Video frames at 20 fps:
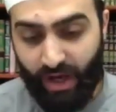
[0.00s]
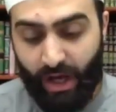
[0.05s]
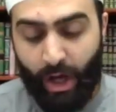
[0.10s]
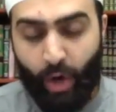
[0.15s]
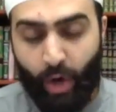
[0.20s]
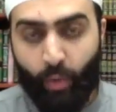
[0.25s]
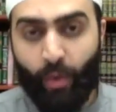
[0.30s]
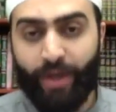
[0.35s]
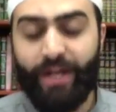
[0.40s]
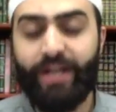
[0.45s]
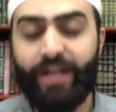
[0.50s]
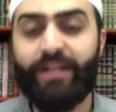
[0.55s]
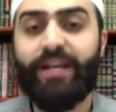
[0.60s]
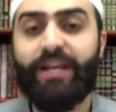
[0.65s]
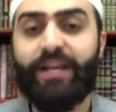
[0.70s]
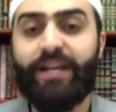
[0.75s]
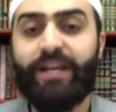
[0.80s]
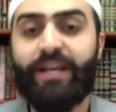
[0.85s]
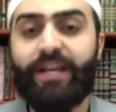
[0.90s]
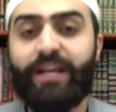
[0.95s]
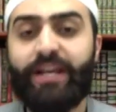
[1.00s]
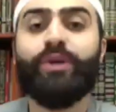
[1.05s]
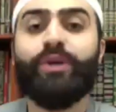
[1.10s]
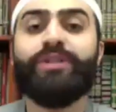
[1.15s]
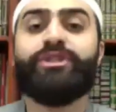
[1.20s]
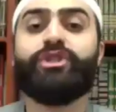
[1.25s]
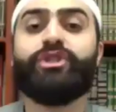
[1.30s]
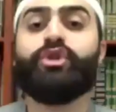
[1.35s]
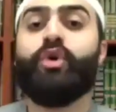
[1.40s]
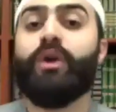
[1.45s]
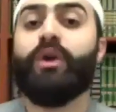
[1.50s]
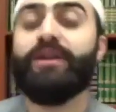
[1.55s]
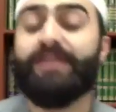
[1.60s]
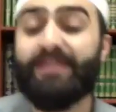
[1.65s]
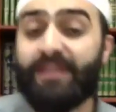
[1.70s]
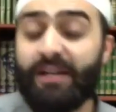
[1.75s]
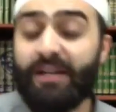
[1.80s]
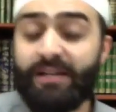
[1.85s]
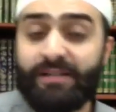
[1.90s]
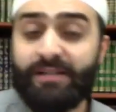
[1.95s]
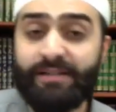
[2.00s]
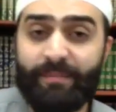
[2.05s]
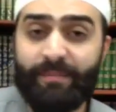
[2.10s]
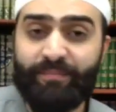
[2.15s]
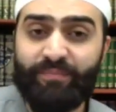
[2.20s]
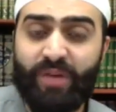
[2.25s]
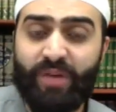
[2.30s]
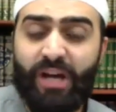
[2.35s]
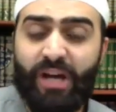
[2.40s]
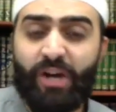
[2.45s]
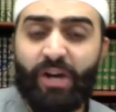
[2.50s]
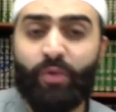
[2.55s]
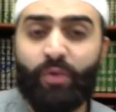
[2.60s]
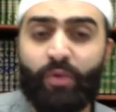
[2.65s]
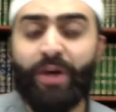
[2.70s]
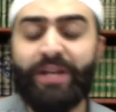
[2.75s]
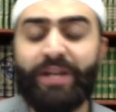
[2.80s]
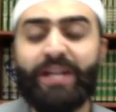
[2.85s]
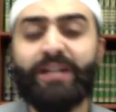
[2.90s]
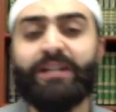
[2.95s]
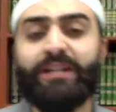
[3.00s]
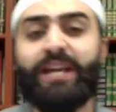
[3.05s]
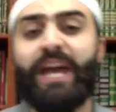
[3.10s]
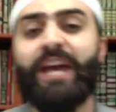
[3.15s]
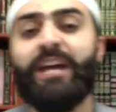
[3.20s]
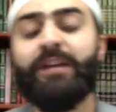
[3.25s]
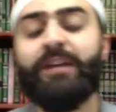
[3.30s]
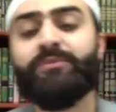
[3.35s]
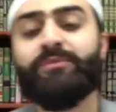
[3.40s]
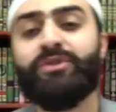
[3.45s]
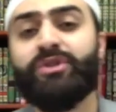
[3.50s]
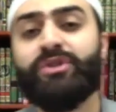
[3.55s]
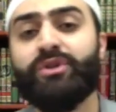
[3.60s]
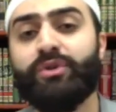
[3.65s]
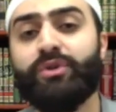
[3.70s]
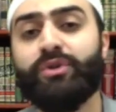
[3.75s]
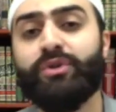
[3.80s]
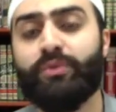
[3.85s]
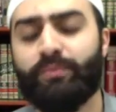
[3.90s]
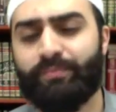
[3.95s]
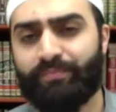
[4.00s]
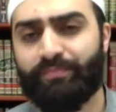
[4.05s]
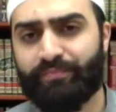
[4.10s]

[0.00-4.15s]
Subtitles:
when it came to his choices, when it came to